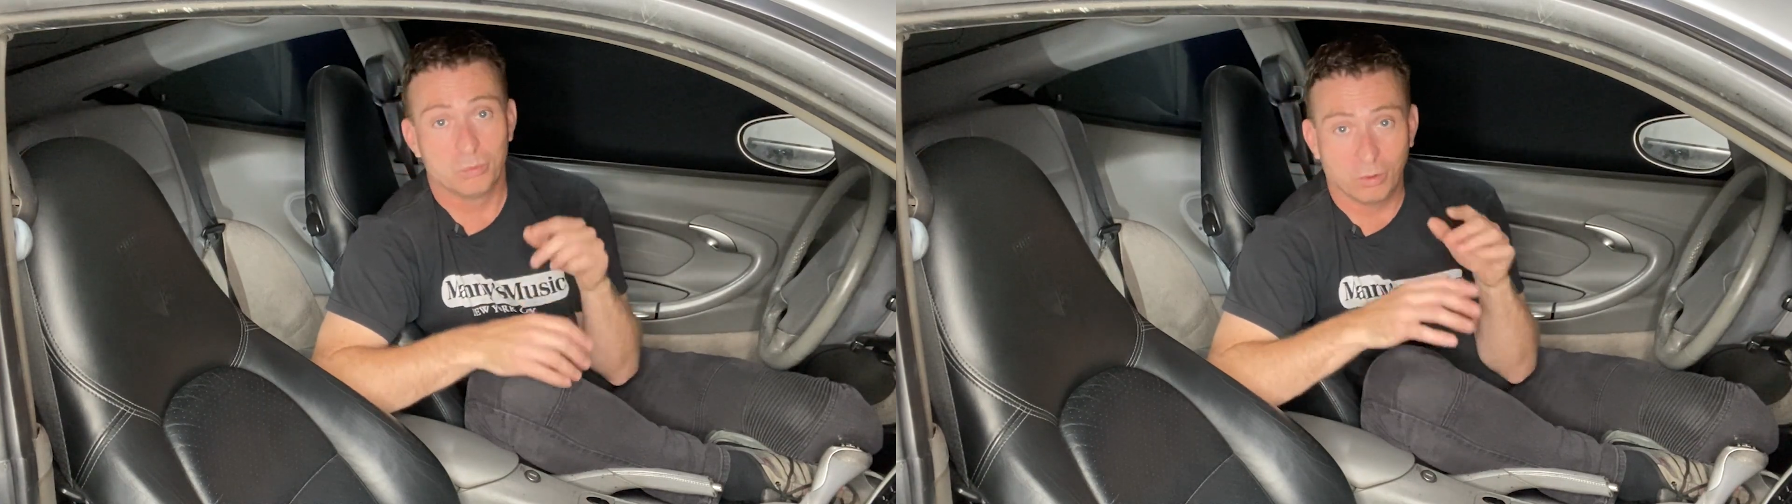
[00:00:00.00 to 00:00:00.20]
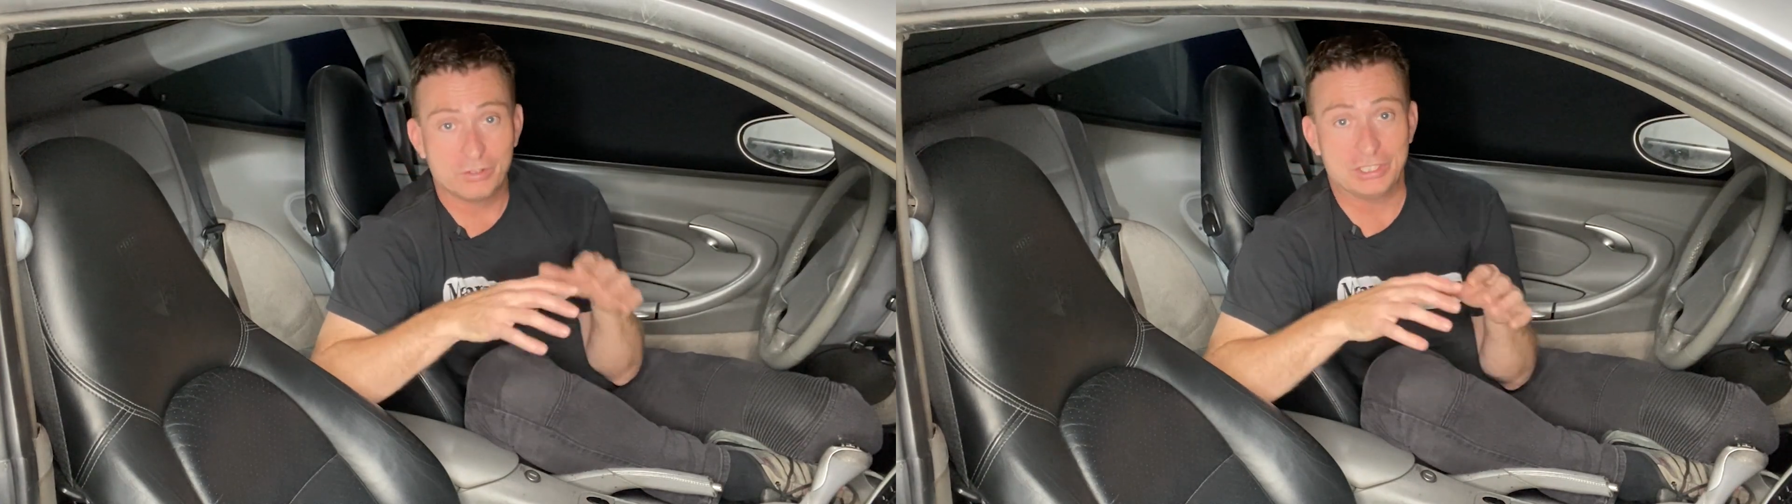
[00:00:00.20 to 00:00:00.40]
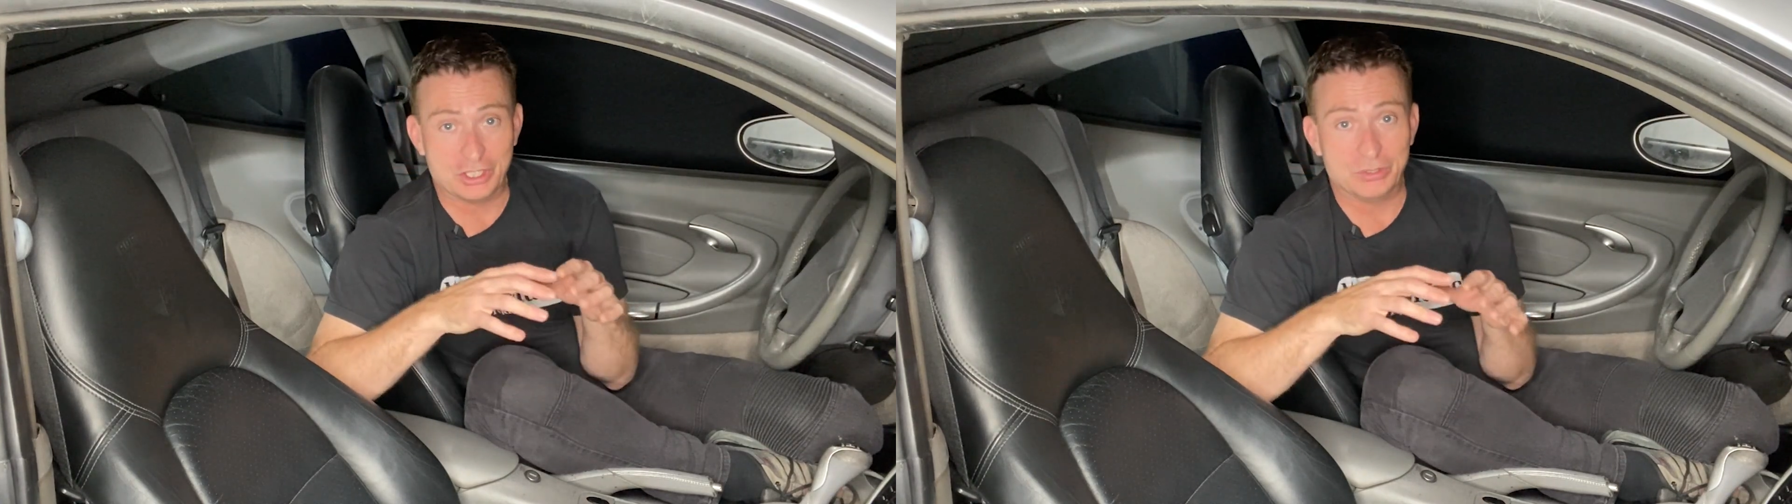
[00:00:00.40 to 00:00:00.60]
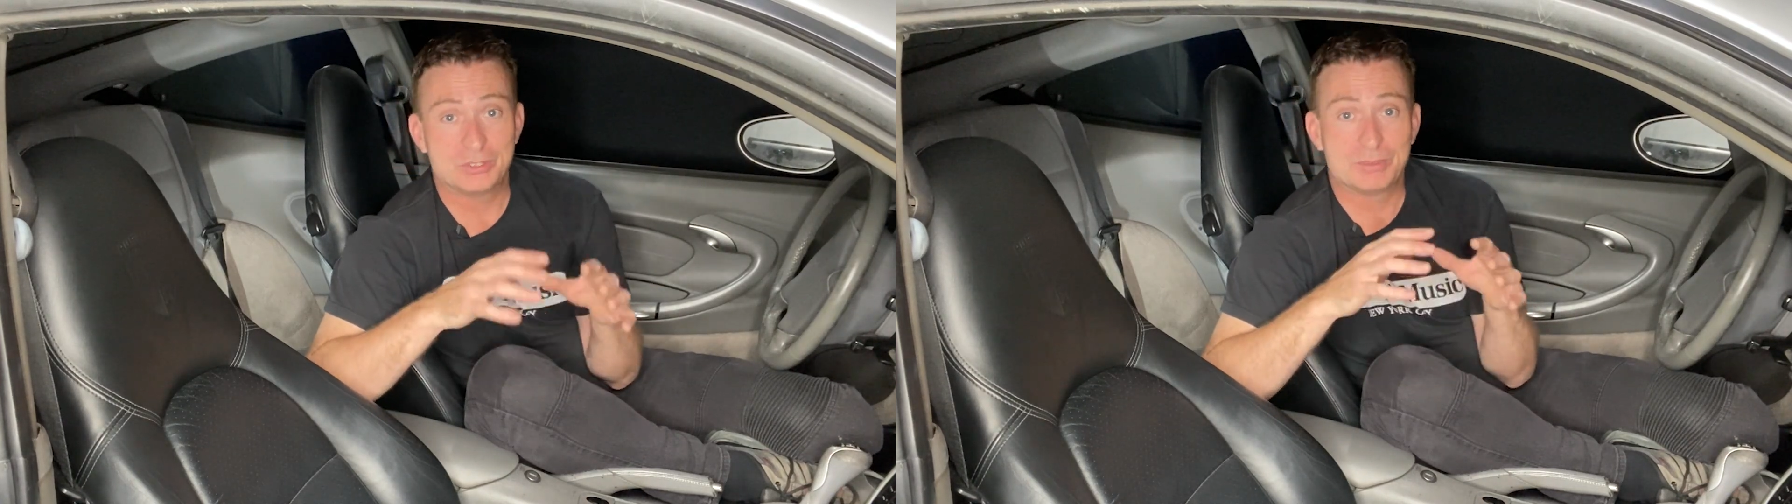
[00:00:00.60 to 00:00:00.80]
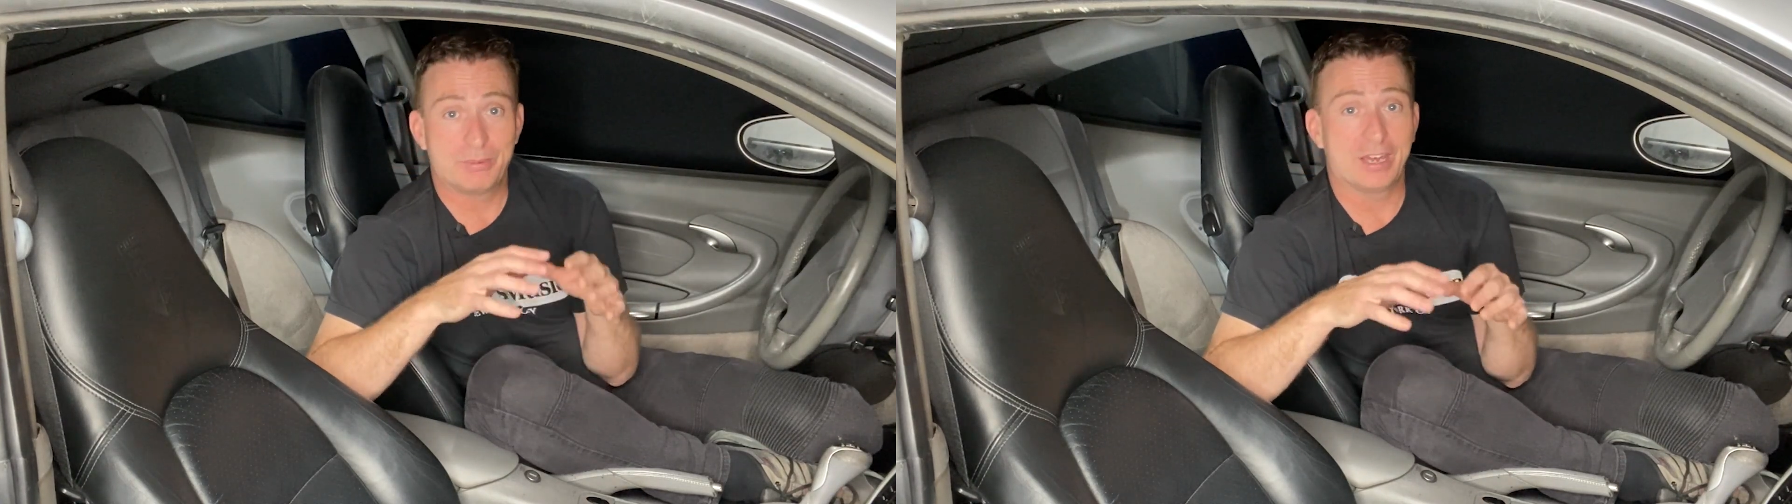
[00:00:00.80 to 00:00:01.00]
want you
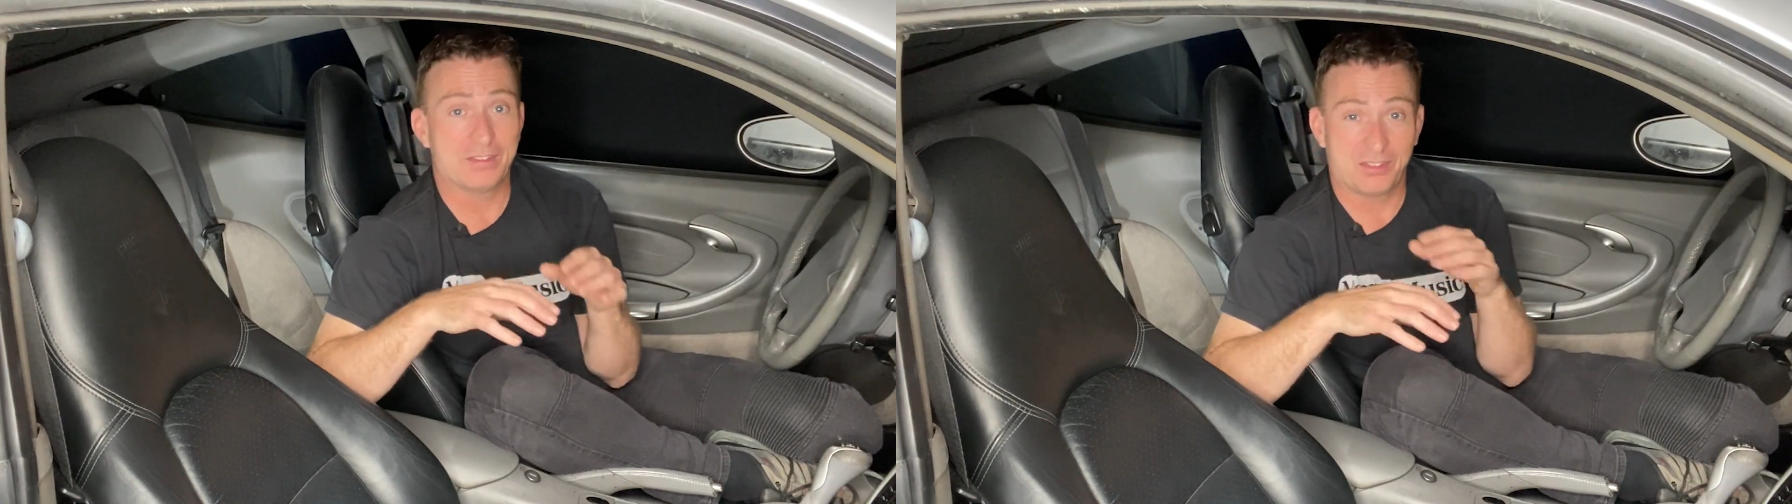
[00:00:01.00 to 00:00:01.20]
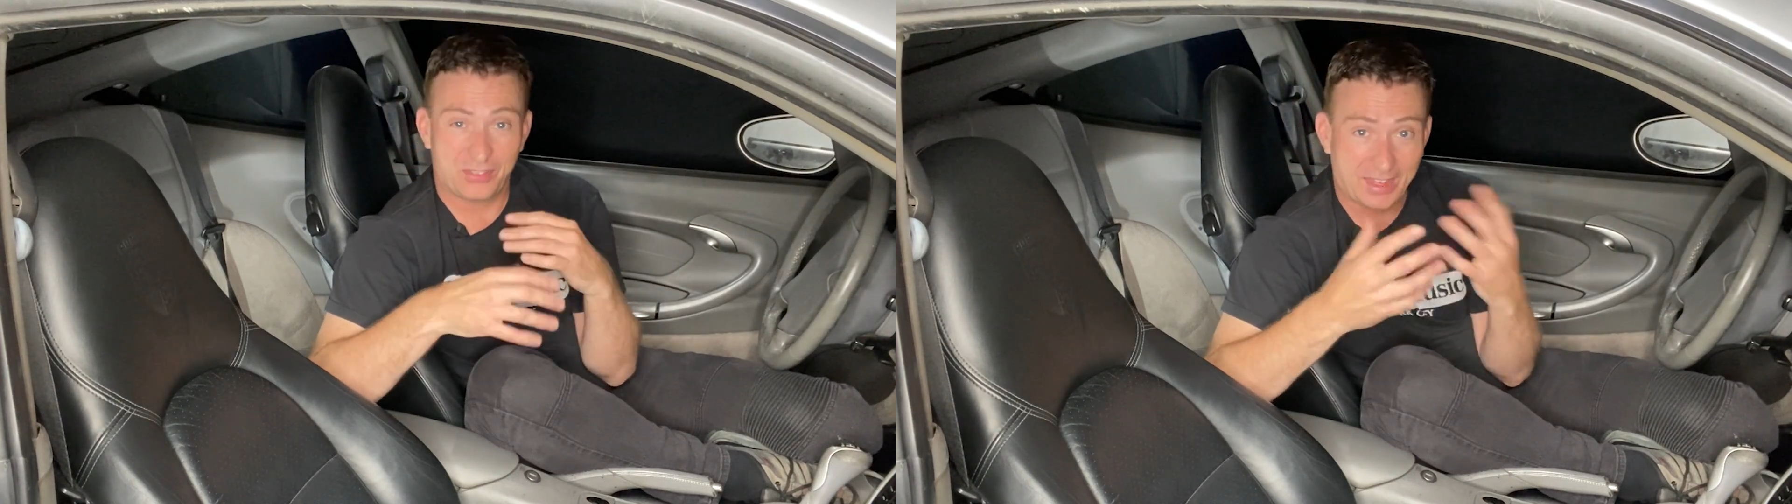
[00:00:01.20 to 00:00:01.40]
to buy the